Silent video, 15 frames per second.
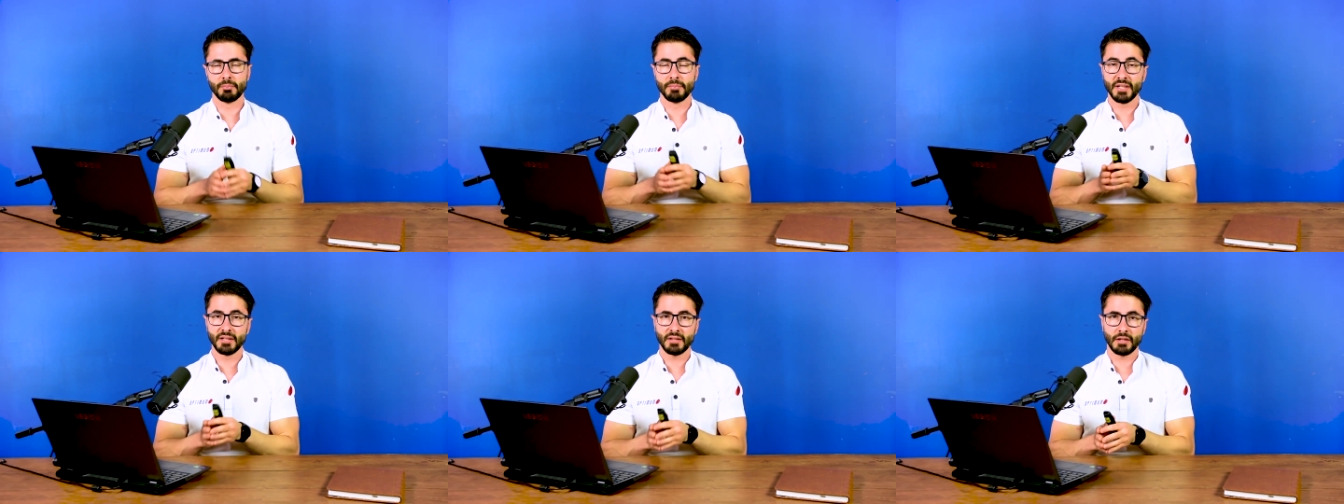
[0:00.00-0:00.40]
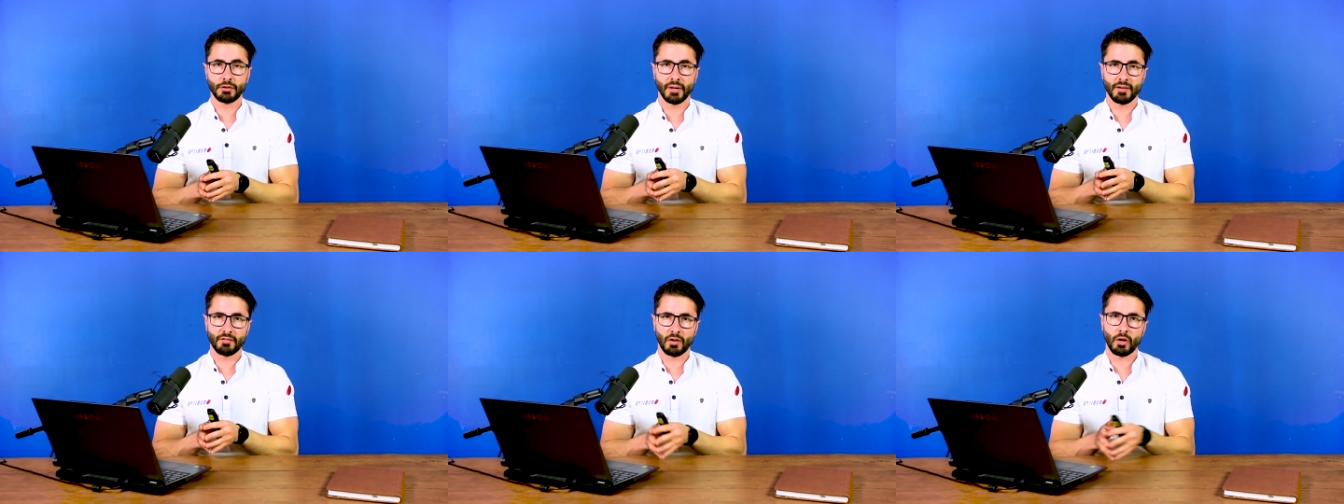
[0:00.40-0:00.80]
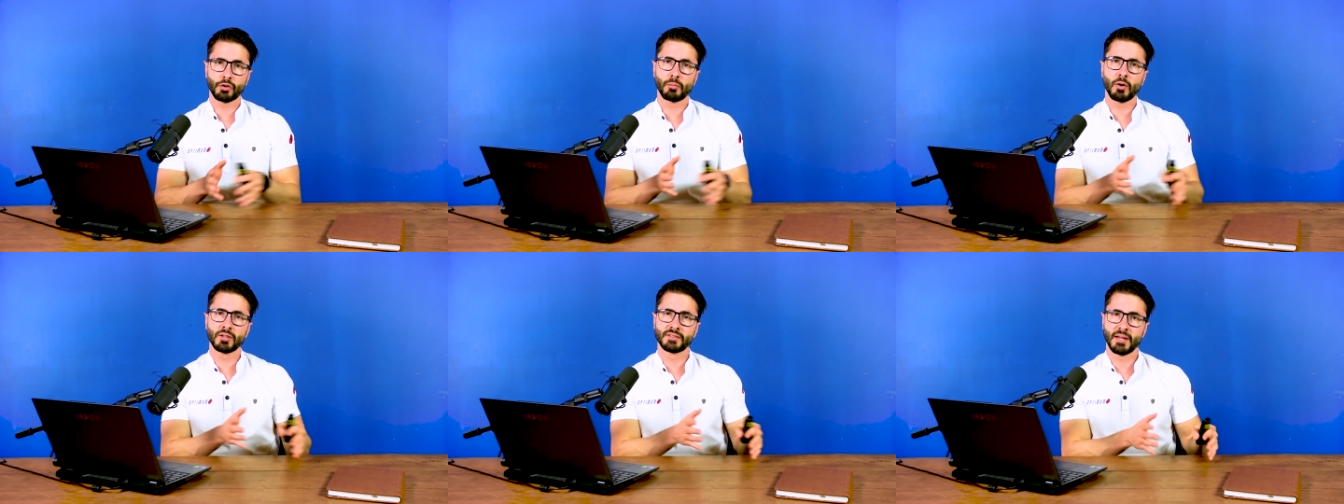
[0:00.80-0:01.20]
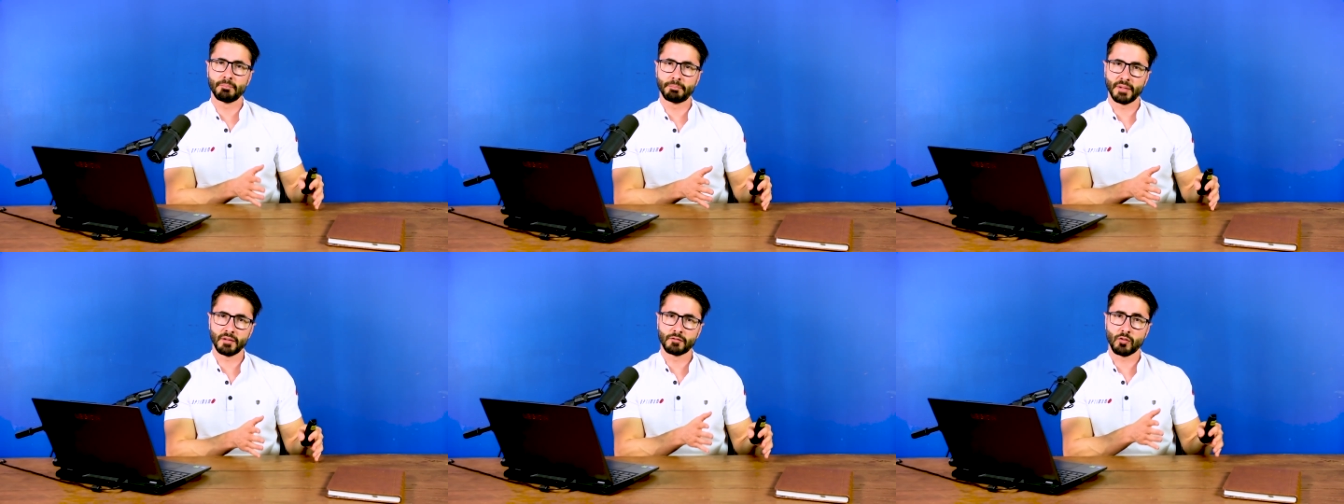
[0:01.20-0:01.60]
meaning that you have a lot more
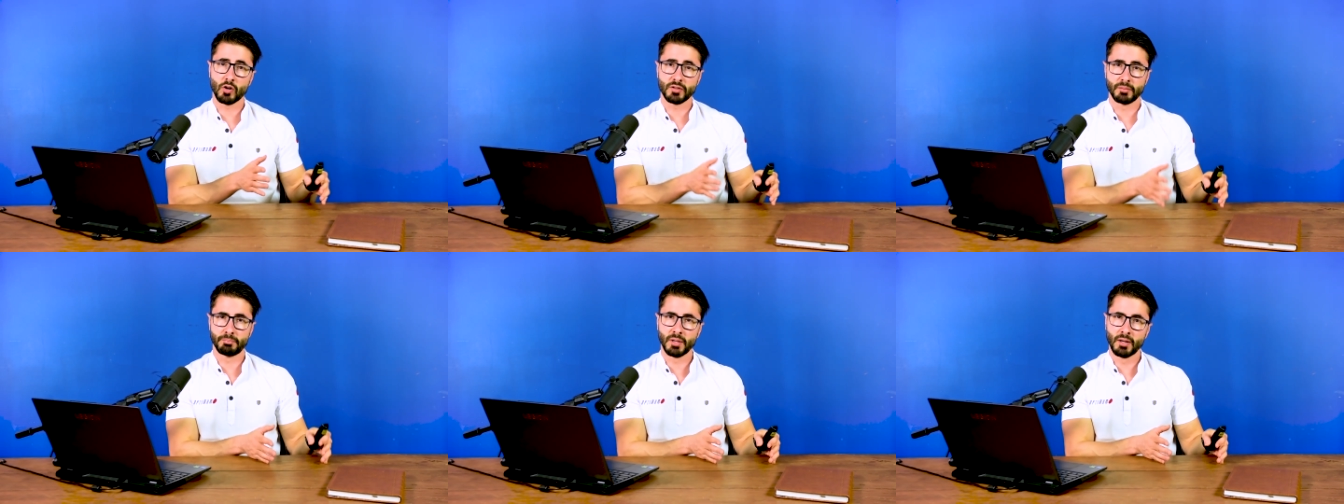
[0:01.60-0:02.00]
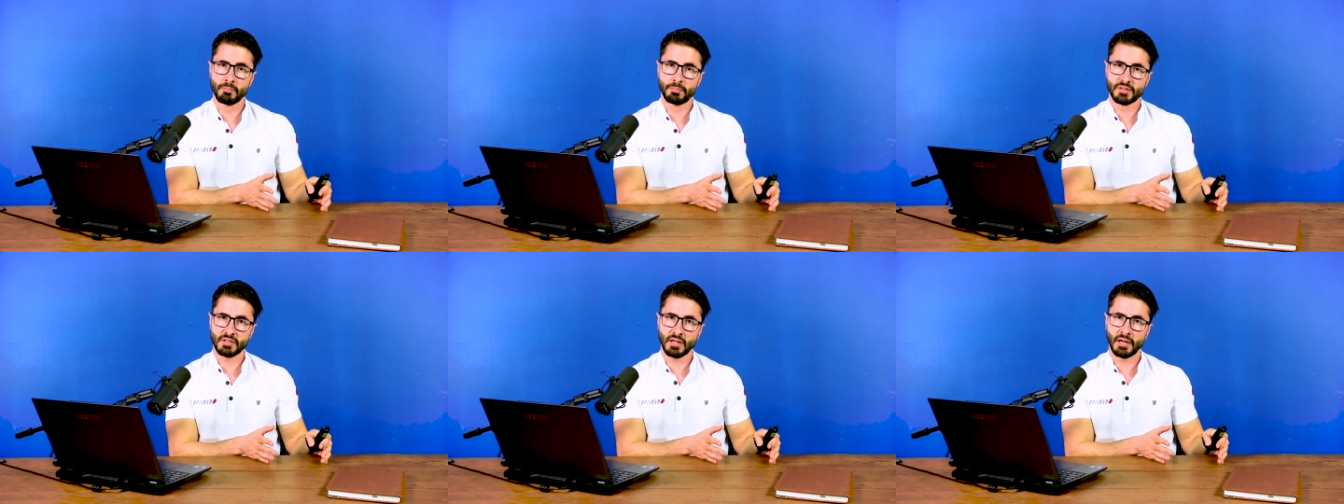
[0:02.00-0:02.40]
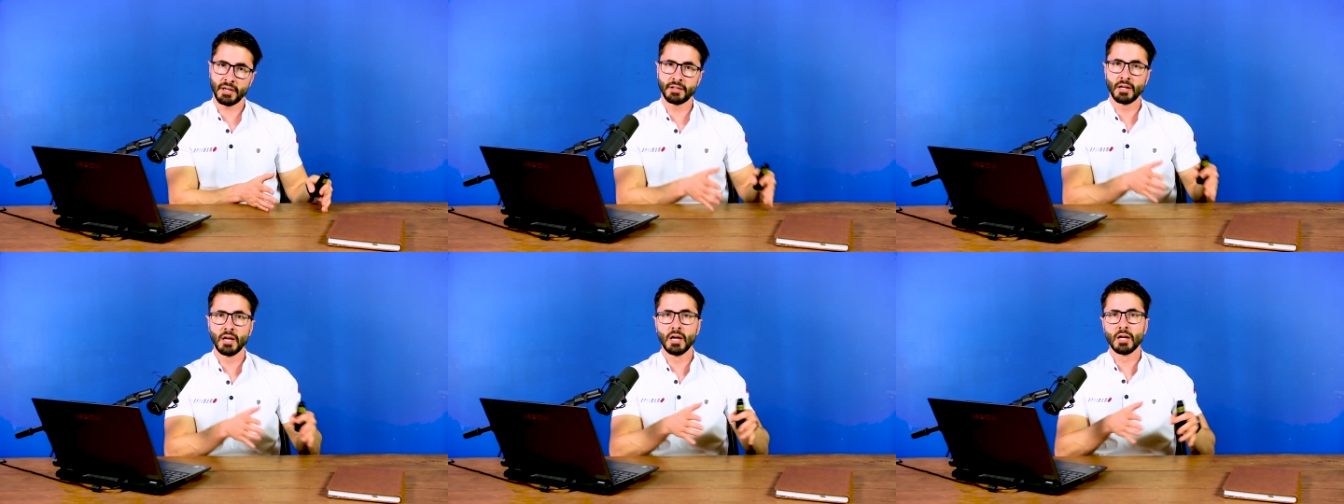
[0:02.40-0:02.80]
damping for the bump side